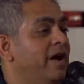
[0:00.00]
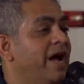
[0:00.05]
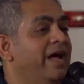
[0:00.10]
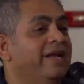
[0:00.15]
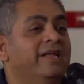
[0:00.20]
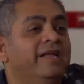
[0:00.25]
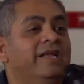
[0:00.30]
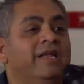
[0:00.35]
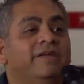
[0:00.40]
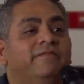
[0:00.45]

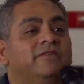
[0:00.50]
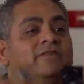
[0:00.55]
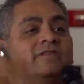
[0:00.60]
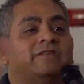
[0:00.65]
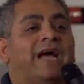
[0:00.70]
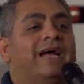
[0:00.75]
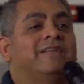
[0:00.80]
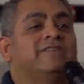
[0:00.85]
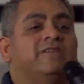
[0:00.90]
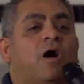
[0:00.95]
I can give you
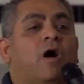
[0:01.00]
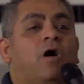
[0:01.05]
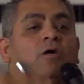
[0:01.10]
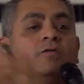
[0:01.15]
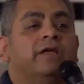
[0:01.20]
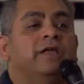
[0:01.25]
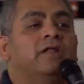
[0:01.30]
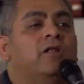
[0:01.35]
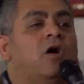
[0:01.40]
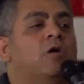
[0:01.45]
stats
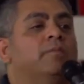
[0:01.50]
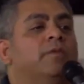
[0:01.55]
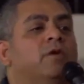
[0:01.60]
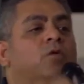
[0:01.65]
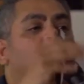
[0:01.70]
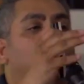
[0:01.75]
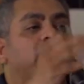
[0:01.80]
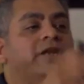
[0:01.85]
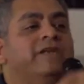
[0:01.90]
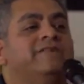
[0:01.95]
all day long,
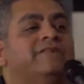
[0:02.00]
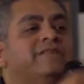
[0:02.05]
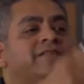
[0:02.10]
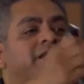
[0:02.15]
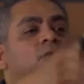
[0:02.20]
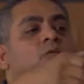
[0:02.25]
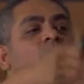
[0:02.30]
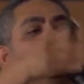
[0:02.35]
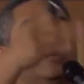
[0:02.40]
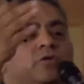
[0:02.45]
but what is it
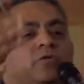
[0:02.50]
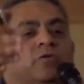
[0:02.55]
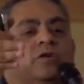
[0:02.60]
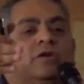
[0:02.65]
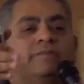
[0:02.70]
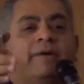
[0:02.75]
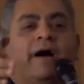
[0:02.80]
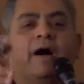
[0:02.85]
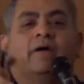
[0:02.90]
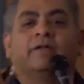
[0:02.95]
that we're doing
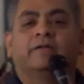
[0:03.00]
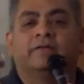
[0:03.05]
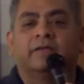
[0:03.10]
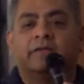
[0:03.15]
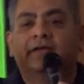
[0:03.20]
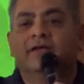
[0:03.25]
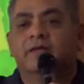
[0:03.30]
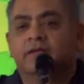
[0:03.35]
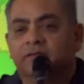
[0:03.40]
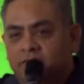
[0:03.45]
about it
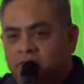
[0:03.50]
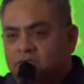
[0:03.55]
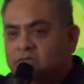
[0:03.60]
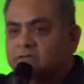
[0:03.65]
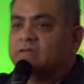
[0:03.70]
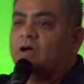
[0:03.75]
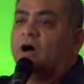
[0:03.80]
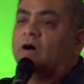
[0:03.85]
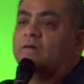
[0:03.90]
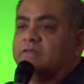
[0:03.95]
to
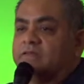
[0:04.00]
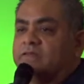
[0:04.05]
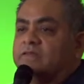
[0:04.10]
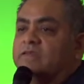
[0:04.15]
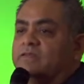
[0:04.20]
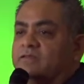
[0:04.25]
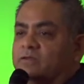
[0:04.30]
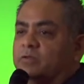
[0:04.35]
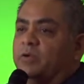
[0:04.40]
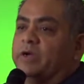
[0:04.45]
solve the
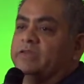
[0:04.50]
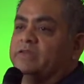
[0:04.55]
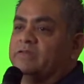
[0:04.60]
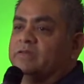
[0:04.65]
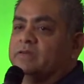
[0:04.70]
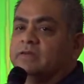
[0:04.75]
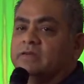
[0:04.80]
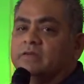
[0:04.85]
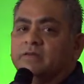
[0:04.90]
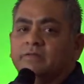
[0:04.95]
situation?